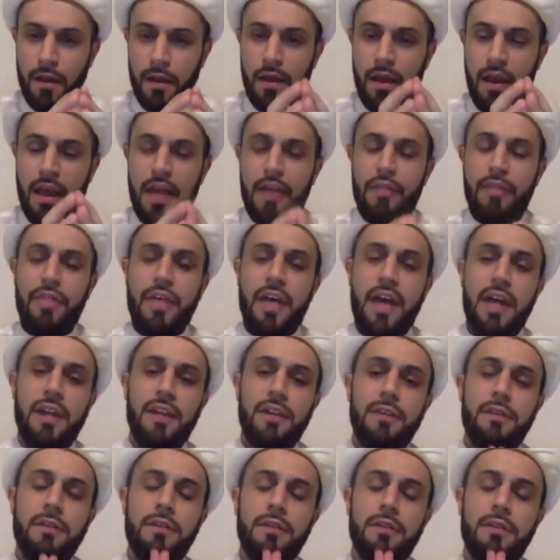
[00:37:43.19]
and
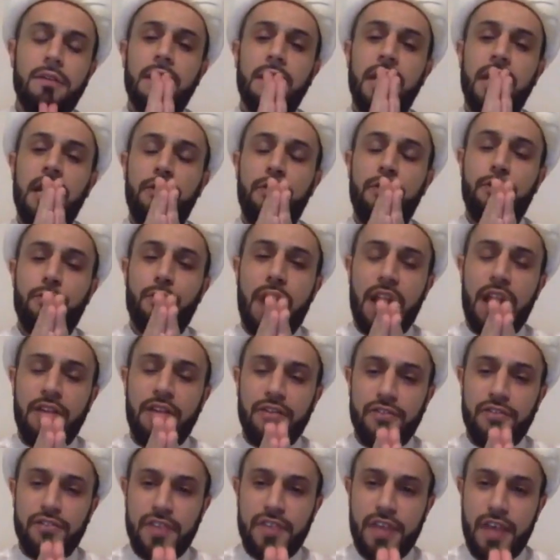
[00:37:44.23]
then he
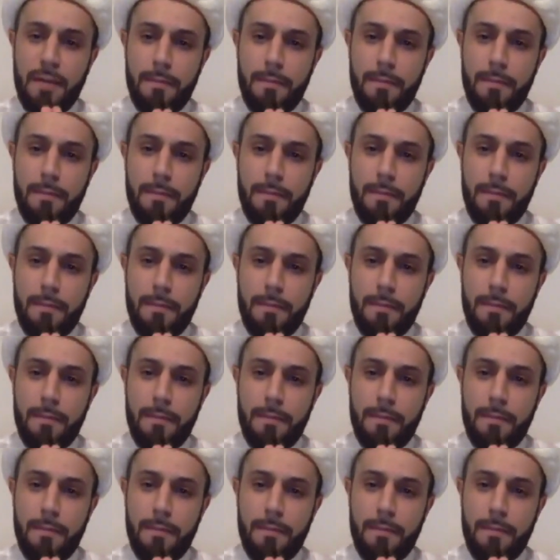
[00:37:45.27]
threatens